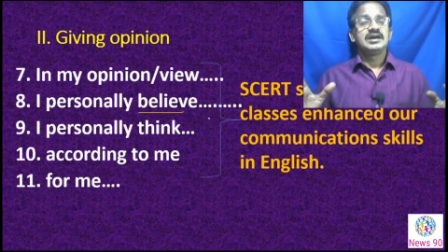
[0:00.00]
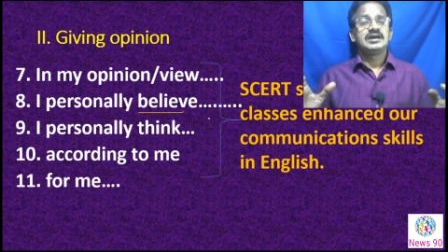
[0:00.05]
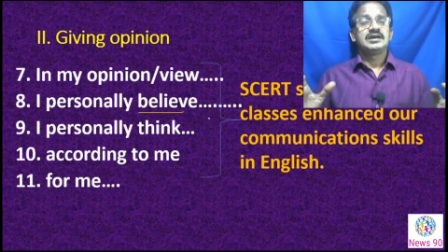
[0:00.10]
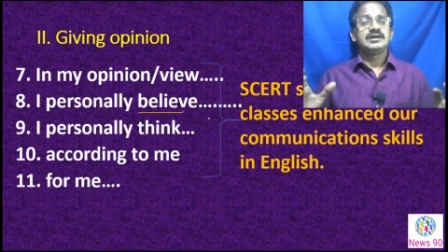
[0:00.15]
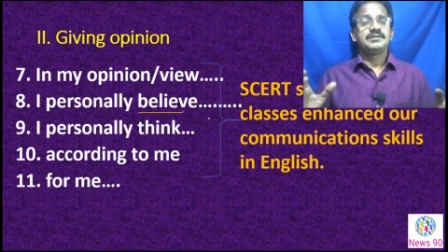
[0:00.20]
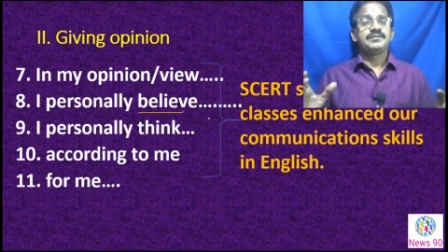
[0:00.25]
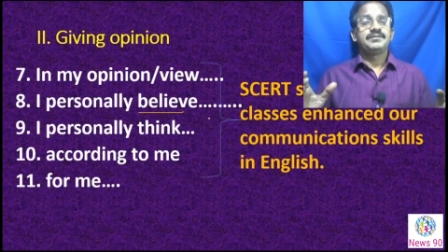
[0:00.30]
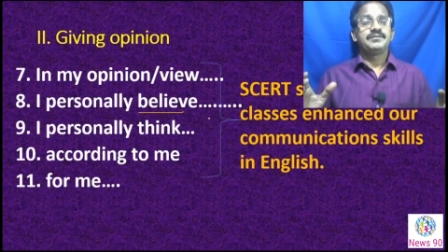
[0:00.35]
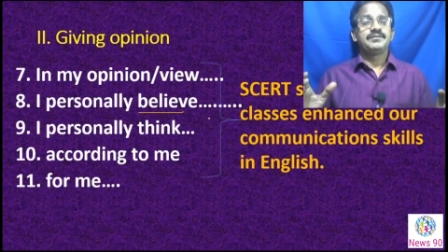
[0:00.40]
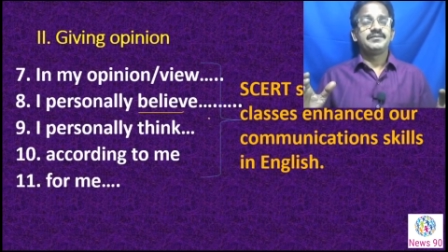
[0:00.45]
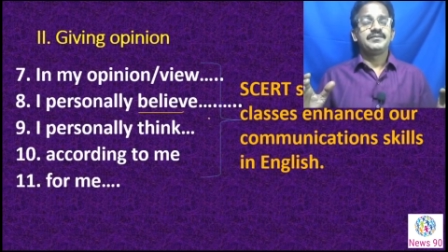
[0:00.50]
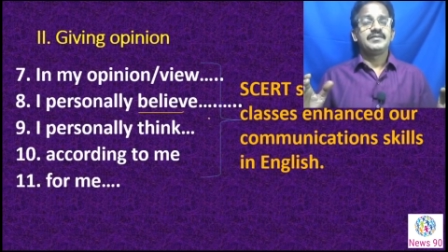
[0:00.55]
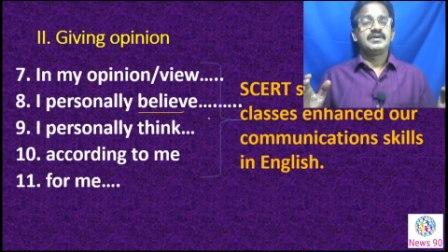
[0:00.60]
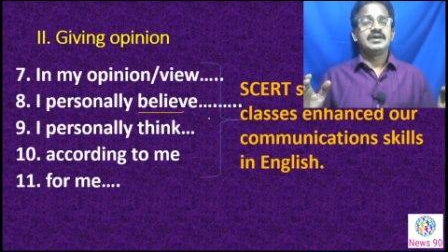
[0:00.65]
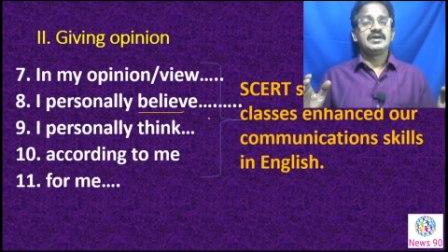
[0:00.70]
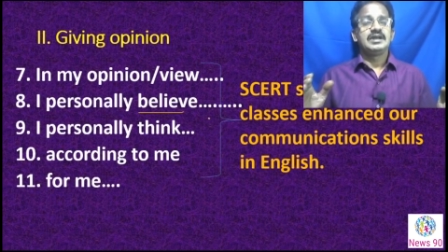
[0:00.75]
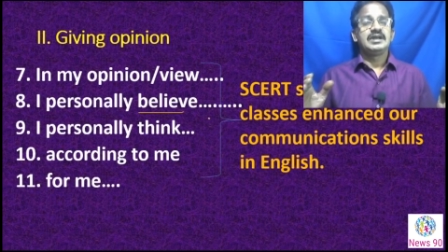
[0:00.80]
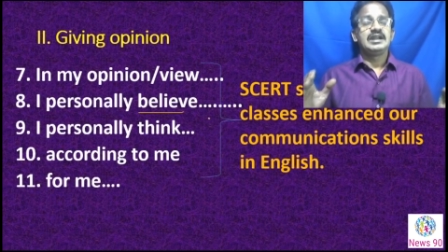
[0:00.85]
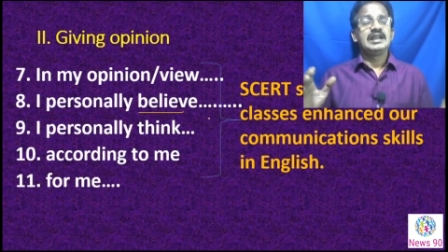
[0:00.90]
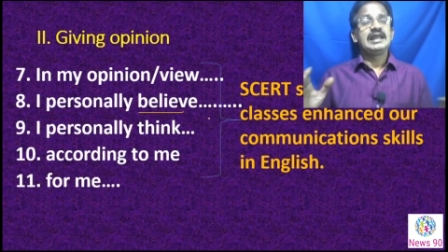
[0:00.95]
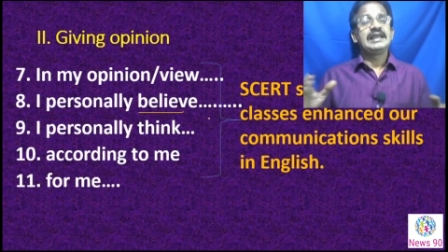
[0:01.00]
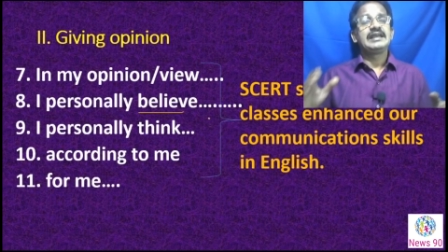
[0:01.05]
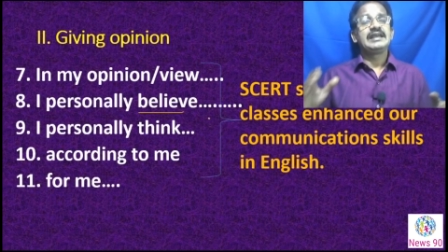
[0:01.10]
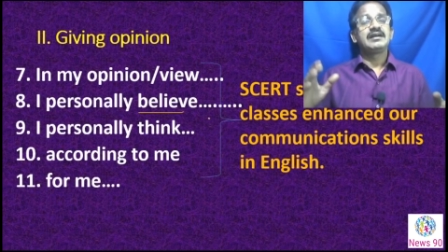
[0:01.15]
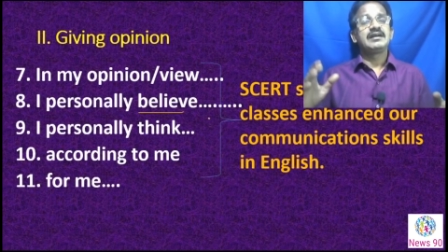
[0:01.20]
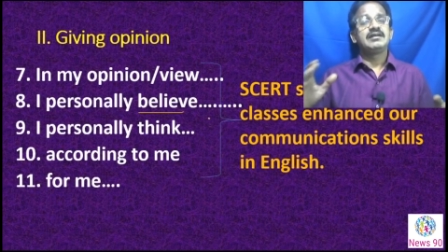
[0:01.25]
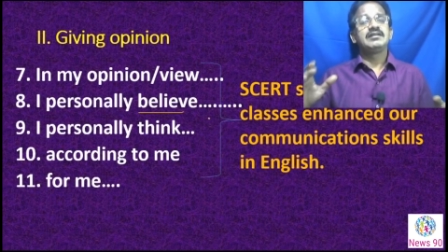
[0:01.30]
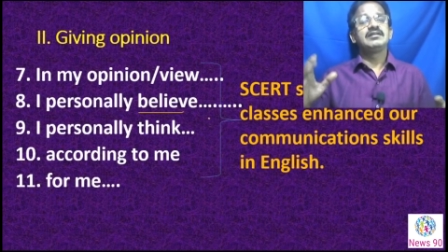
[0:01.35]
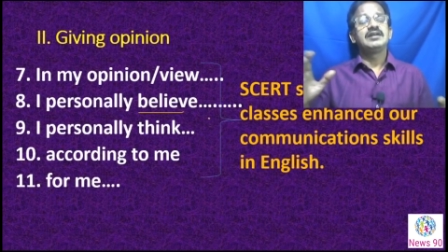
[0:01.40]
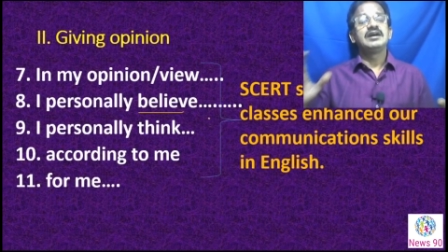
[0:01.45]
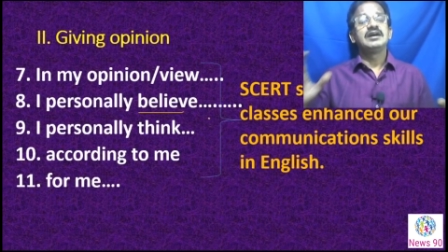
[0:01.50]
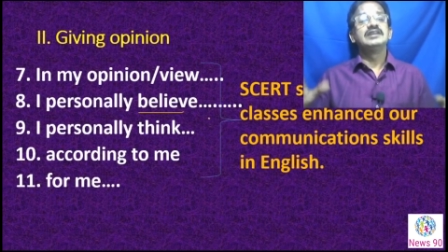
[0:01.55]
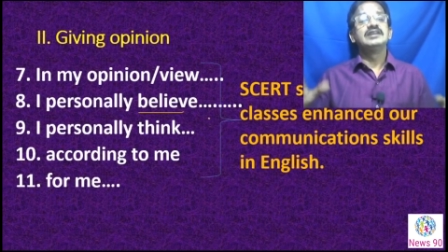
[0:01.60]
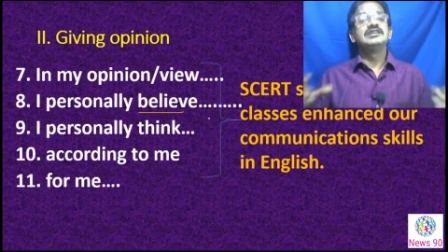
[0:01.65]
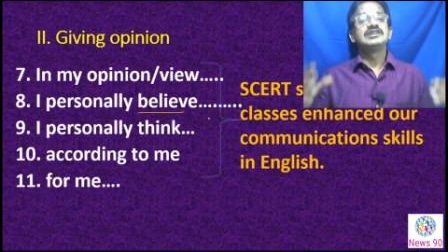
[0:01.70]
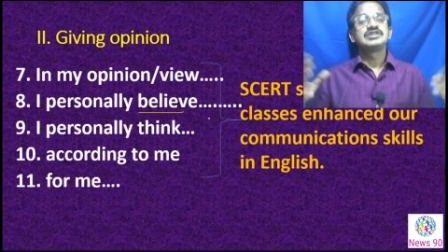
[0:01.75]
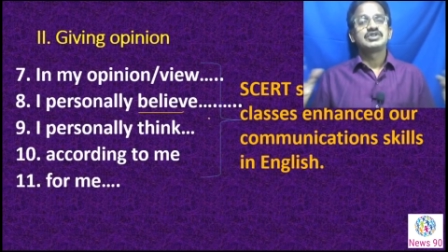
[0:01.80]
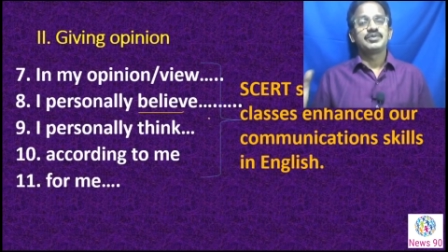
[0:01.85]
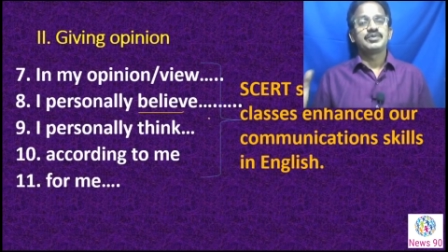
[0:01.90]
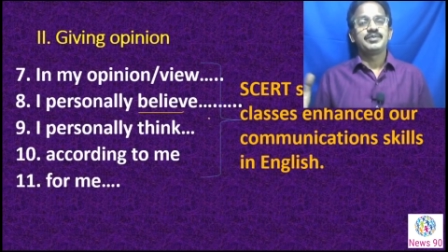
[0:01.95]
um, relying on
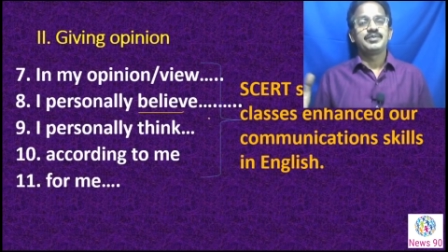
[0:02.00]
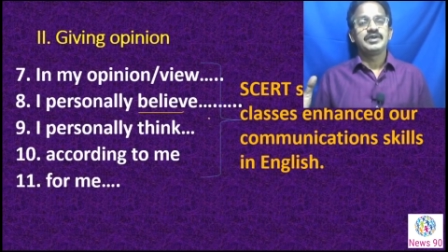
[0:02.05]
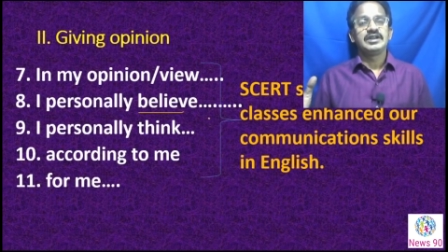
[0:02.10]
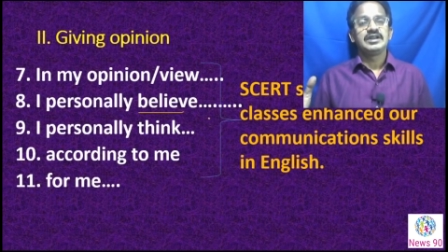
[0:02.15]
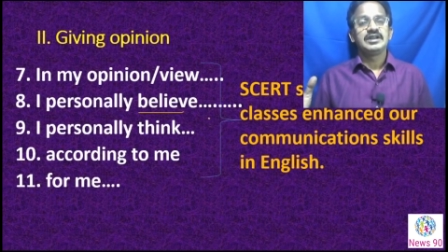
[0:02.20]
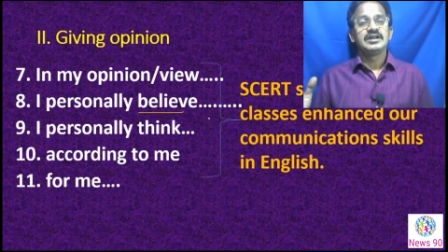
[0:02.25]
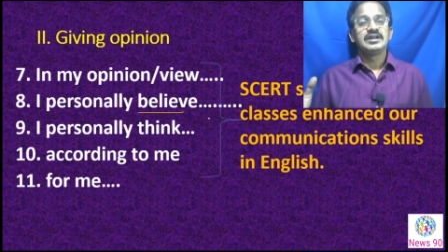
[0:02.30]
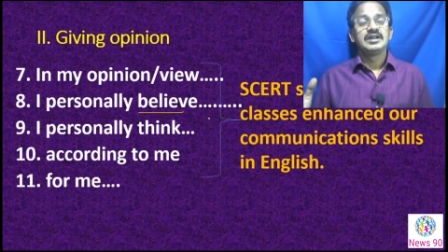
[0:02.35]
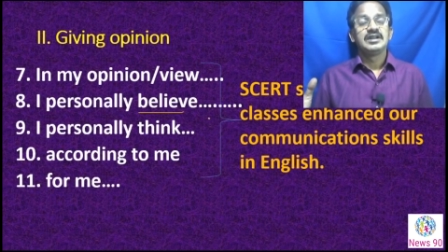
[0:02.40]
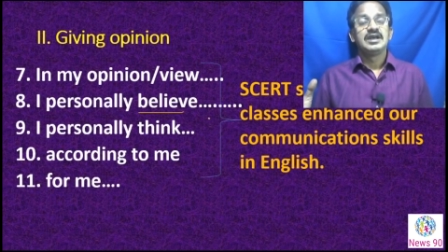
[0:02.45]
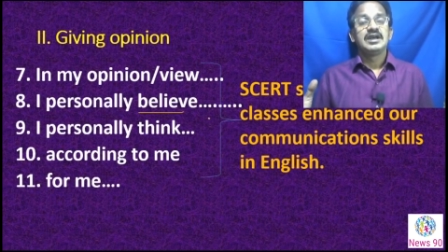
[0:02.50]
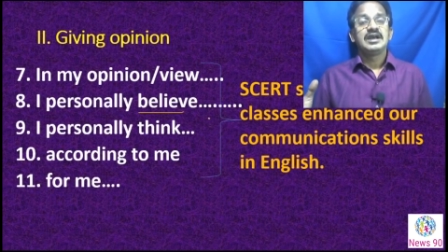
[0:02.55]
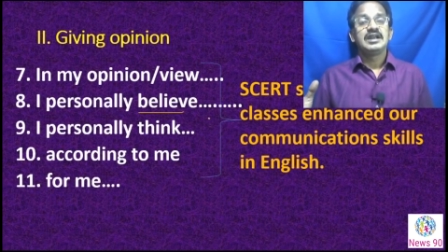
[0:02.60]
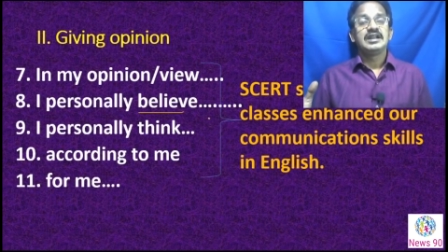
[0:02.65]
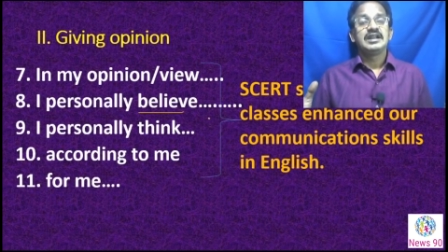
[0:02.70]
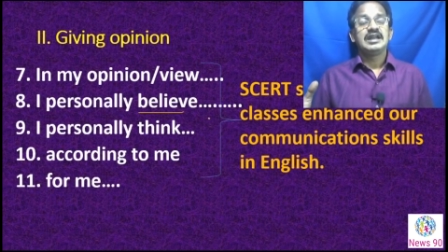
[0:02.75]
others opinion